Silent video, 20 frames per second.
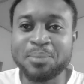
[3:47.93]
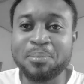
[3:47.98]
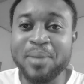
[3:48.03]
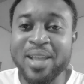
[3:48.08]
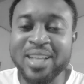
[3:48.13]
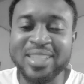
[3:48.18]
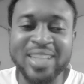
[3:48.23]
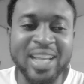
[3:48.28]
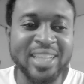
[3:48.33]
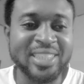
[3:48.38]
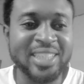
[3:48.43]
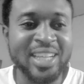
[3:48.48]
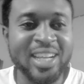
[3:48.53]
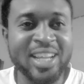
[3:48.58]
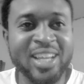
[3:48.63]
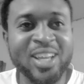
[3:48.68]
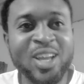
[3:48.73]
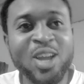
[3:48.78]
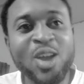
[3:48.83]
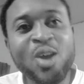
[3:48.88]
Space
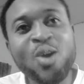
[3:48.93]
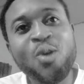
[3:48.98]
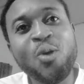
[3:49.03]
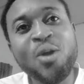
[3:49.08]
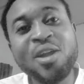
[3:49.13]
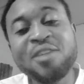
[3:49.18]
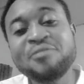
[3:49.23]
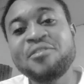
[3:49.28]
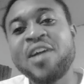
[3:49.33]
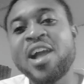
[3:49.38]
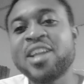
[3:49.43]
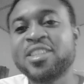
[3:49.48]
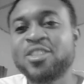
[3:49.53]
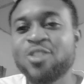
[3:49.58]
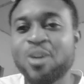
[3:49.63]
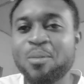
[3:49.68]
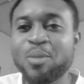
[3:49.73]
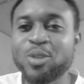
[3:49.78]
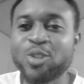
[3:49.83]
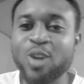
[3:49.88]
actually. We invite
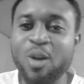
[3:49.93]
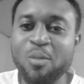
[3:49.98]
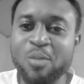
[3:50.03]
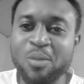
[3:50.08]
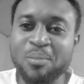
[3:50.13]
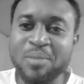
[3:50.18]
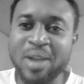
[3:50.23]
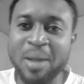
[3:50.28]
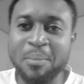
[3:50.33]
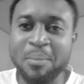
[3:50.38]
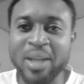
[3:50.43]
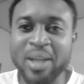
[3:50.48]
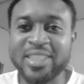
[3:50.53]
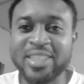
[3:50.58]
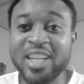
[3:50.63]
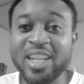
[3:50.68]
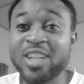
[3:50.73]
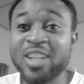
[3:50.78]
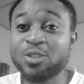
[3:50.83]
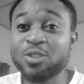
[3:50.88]
you almost all mum, but
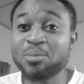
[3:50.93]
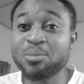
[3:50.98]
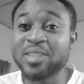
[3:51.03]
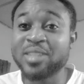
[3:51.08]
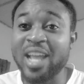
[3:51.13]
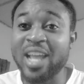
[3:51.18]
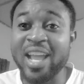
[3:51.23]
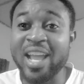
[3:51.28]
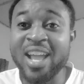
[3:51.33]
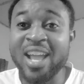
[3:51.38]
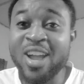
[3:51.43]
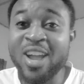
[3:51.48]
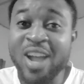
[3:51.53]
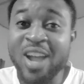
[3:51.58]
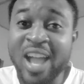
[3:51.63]
tell him, say.